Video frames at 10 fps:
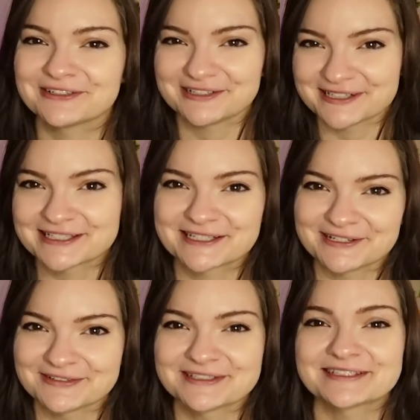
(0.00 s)
good
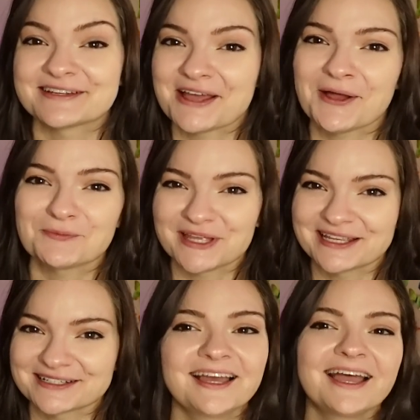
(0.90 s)
excuse to not
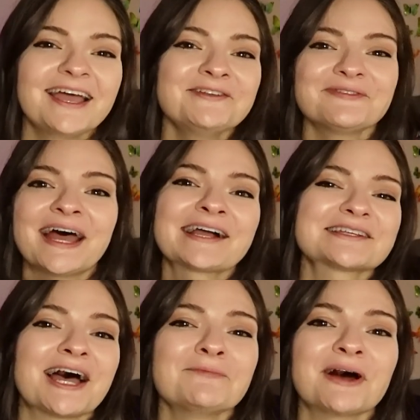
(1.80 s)
paint. In fact,
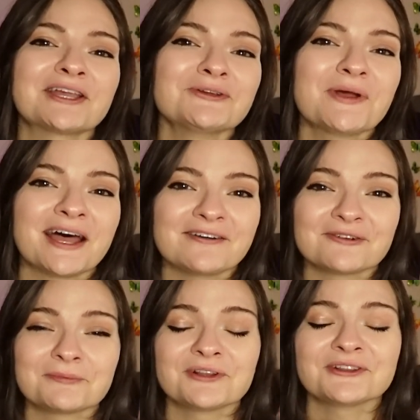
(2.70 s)
I bet you have
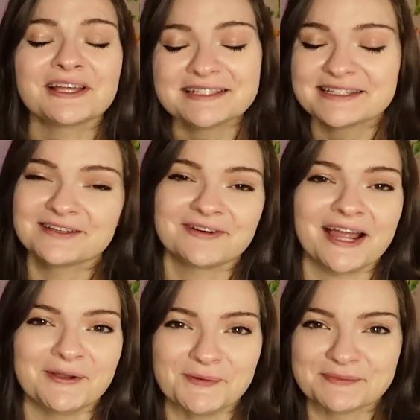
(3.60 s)
plenty of
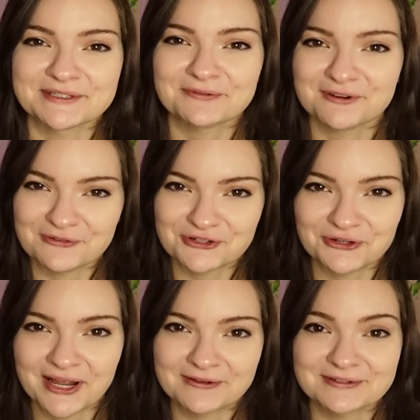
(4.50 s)
items around your
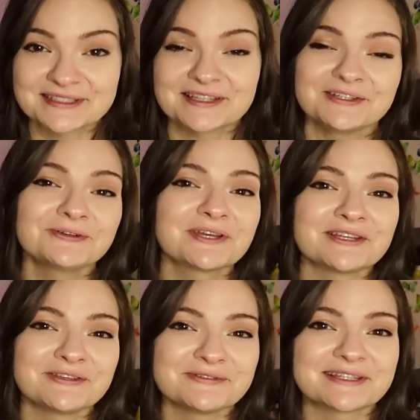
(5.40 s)
house that you can use